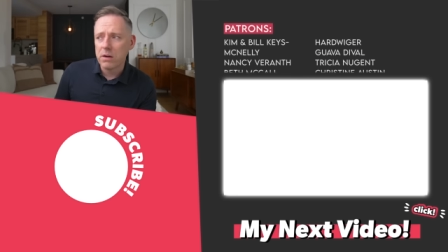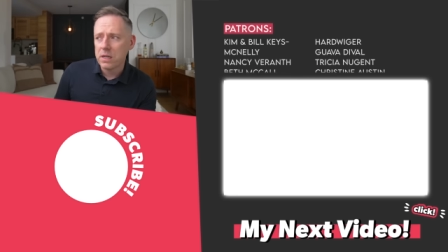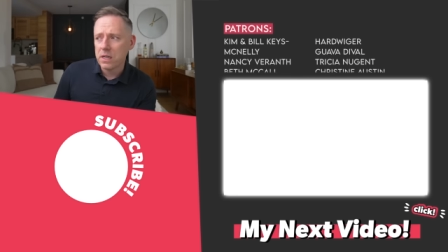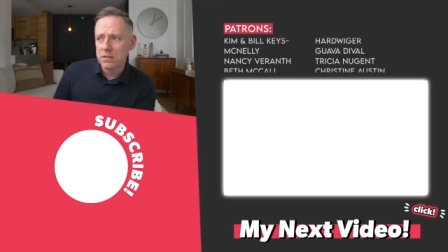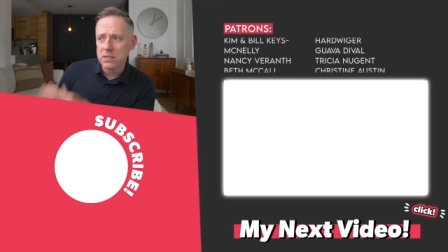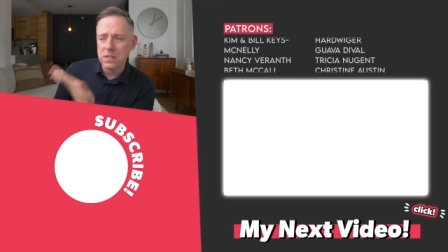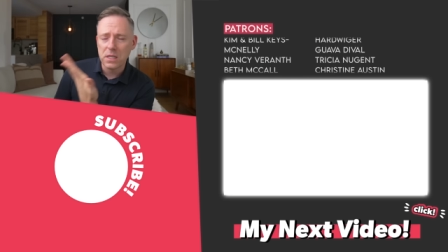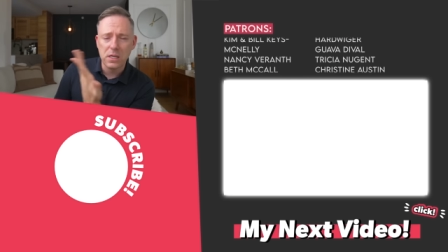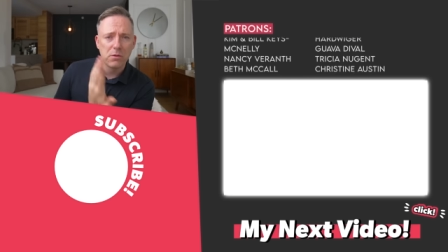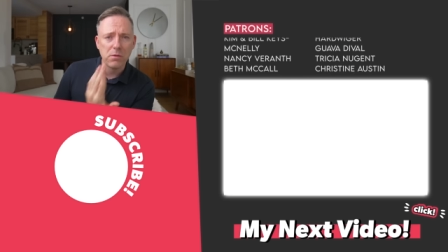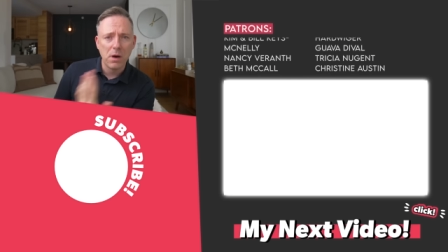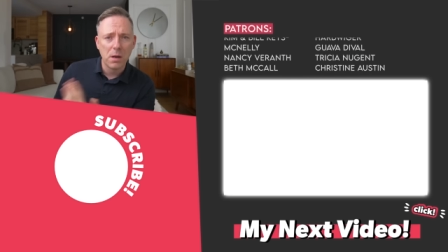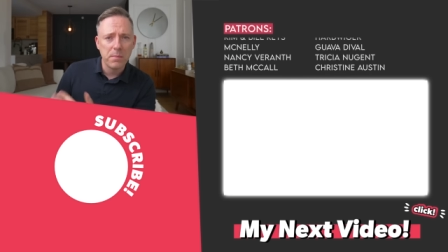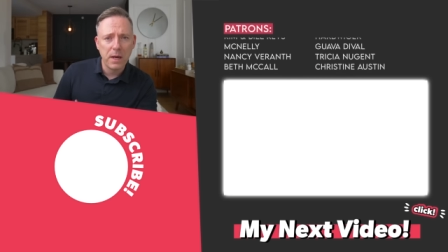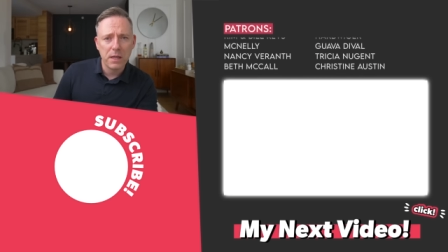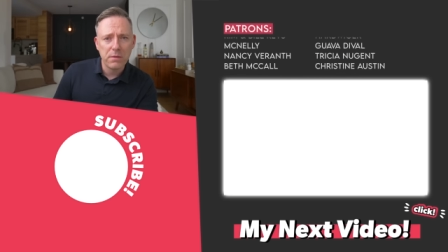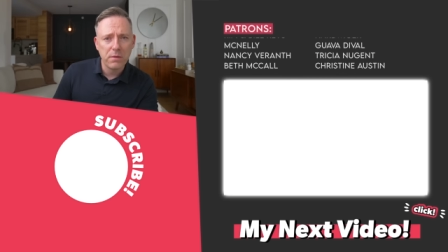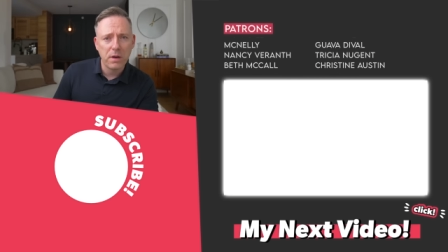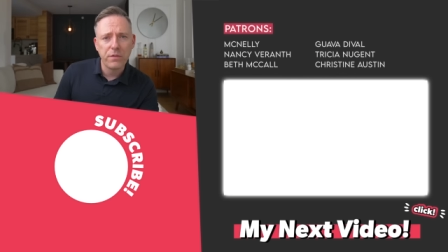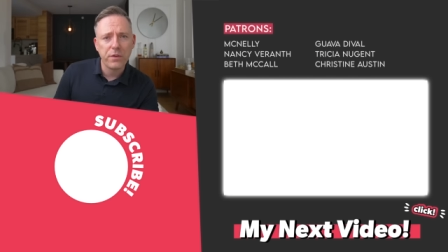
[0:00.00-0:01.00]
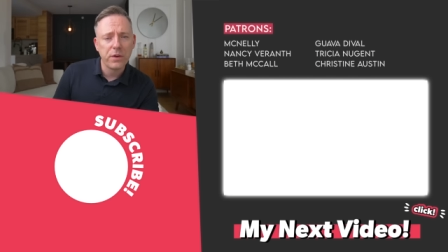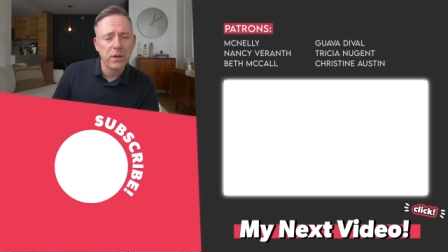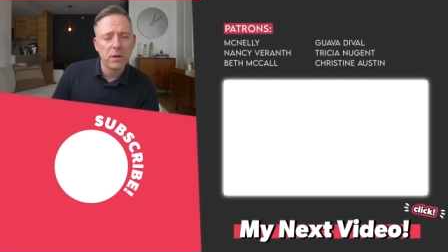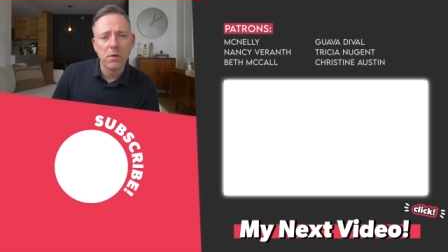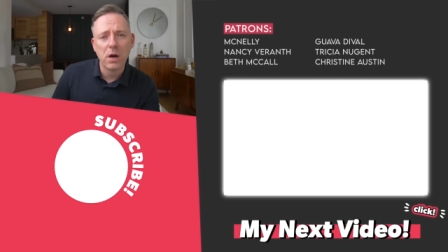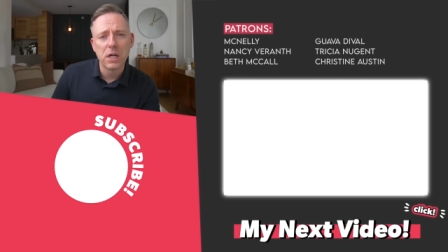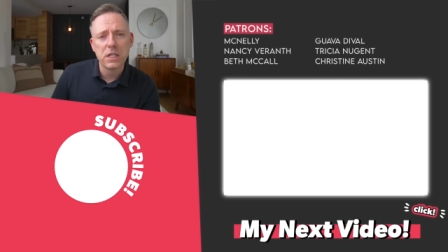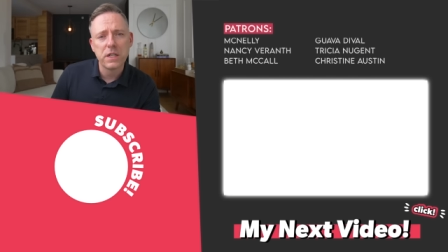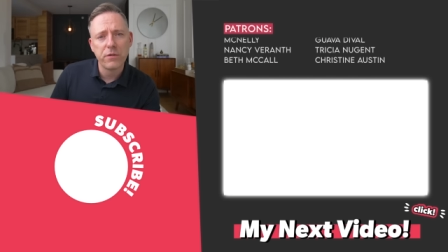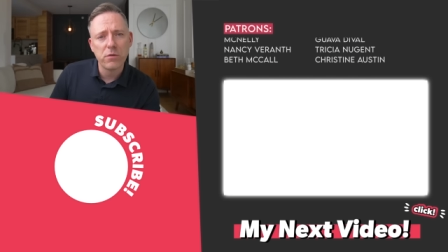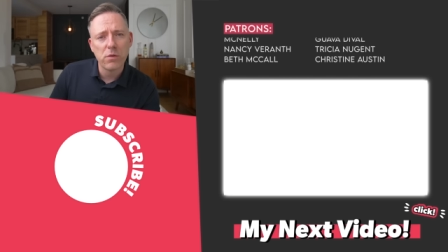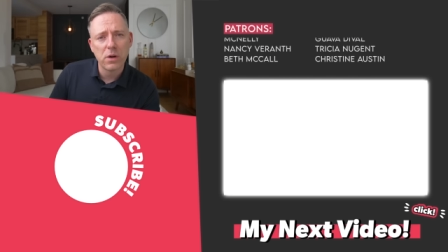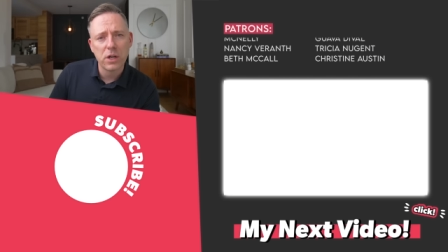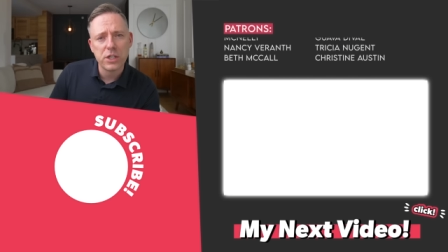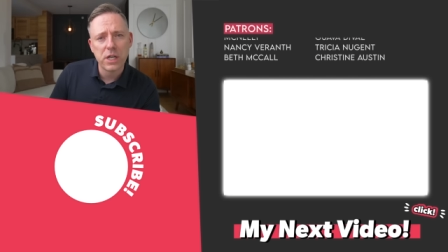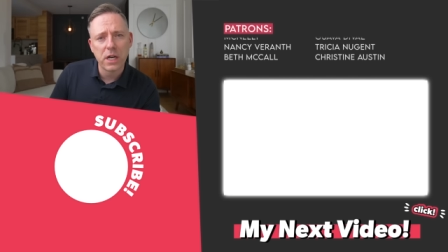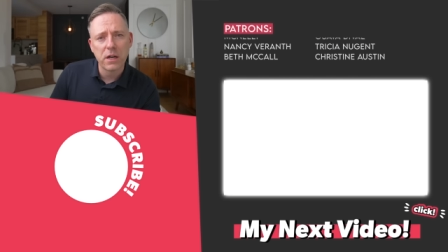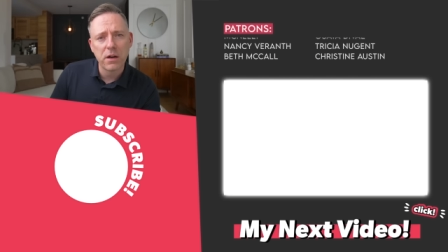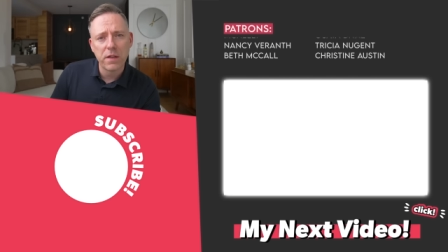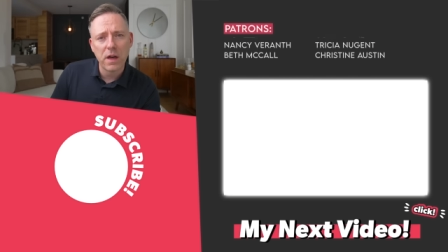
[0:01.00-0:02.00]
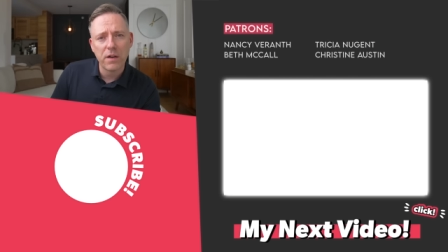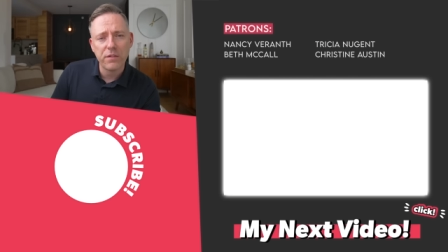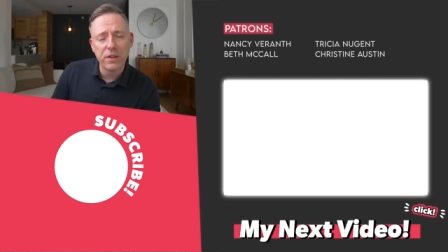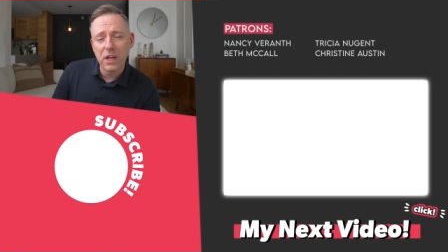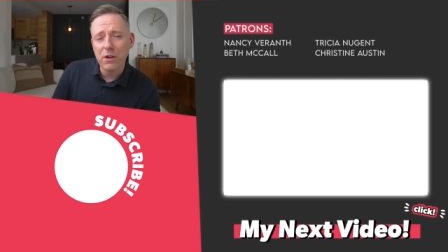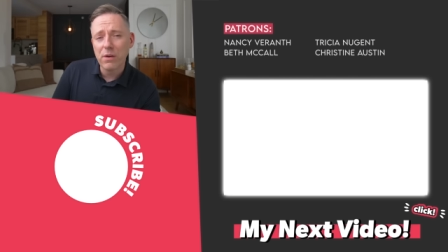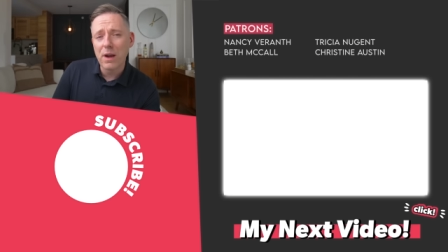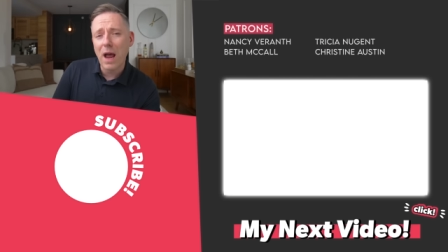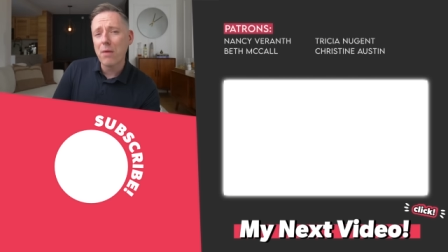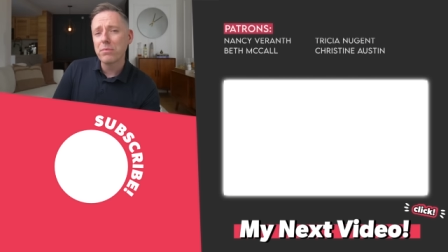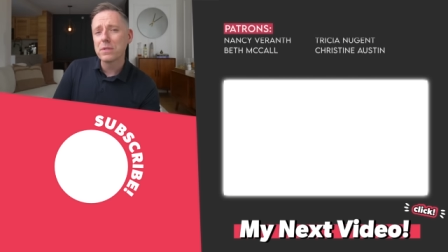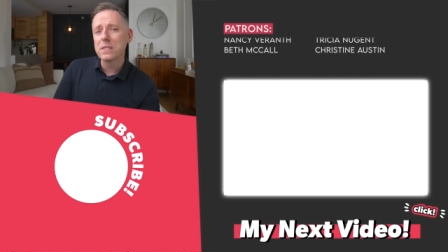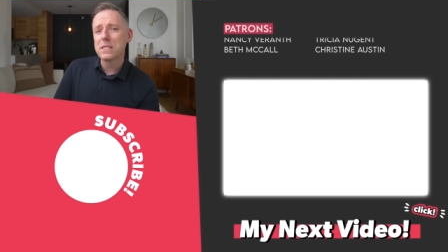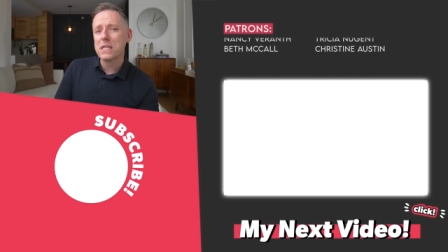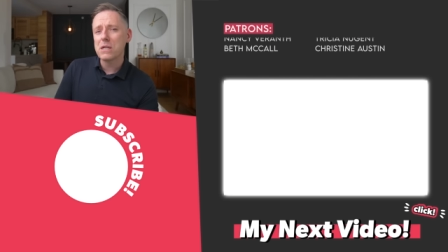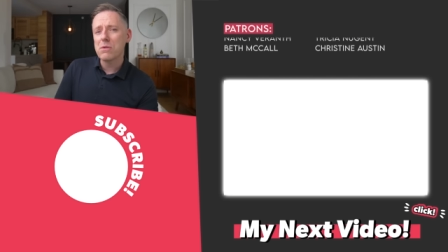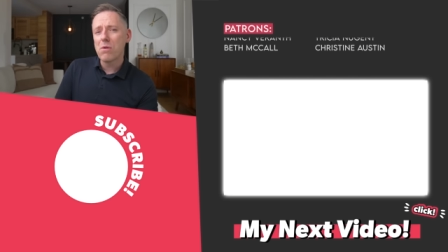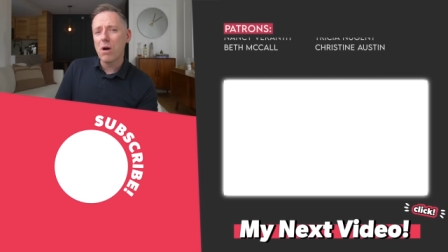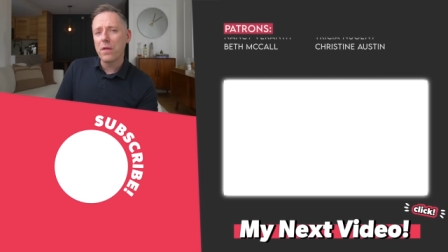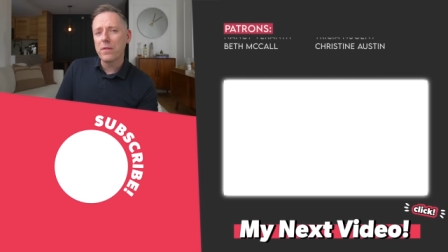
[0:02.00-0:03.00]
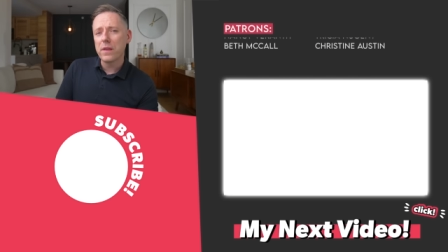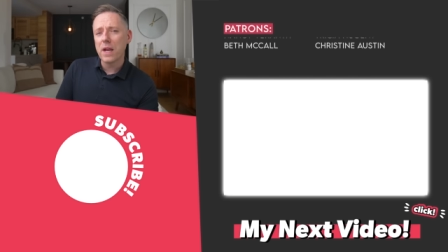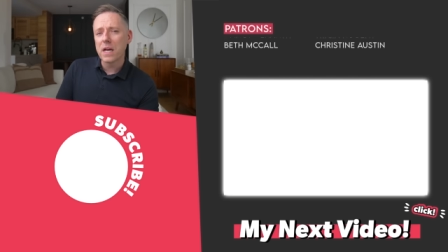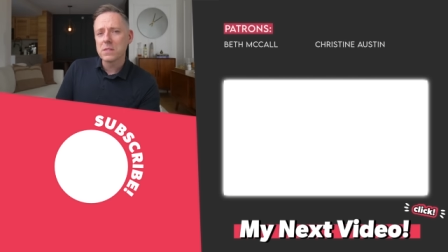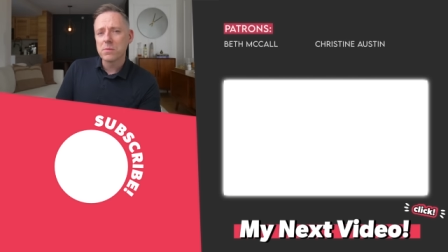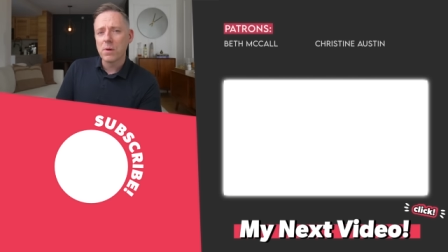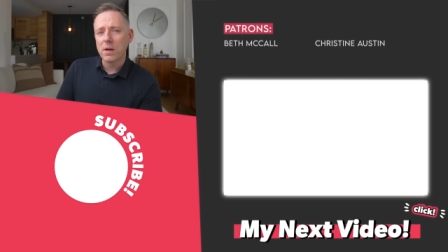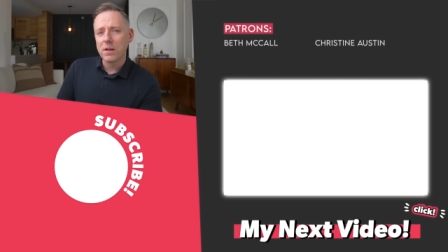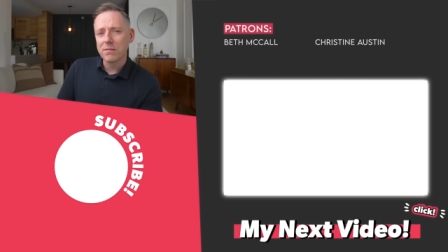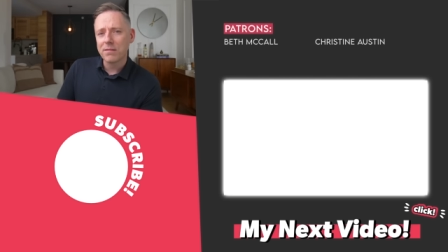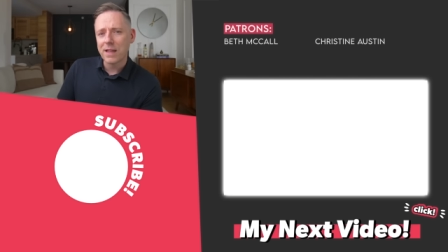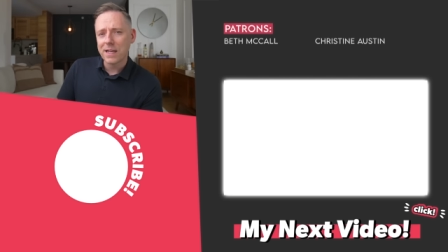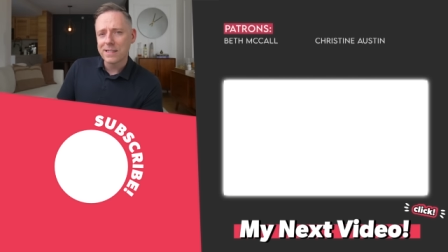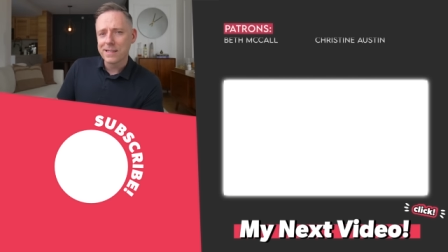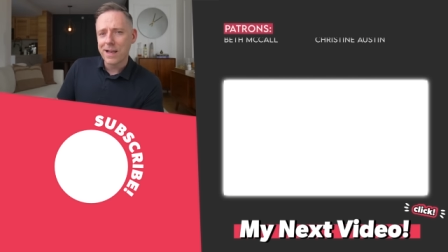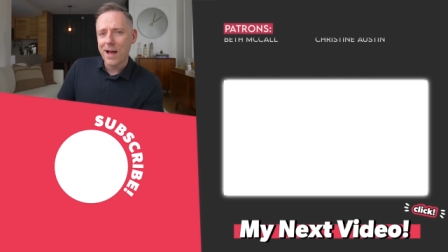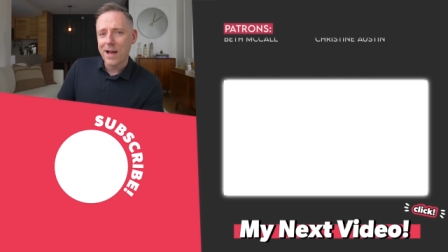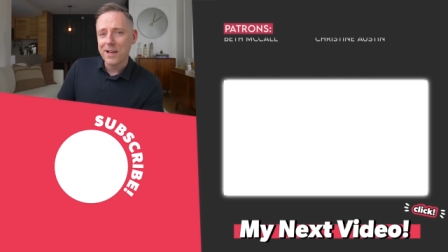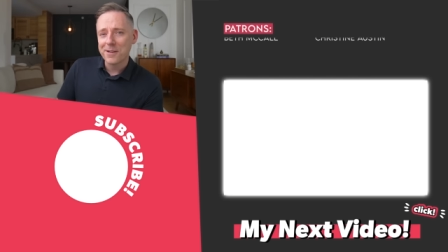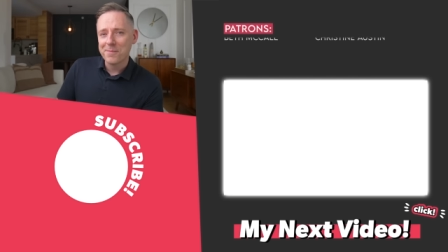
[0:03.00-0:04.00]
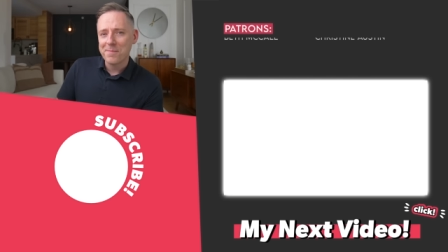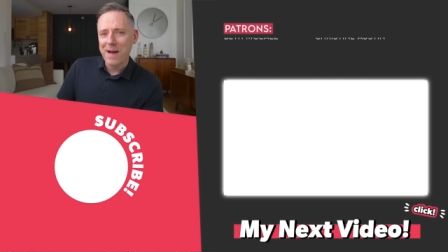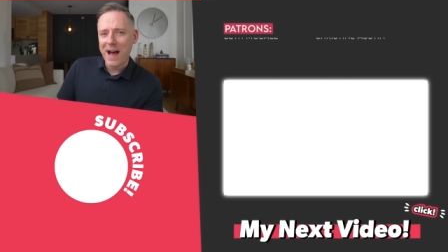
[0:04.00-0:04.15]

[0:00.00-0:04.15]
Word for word: And here's a new one, by the way, for you to watch if you wanna check out that video, and I will see you all in the next one. Thanks a lot,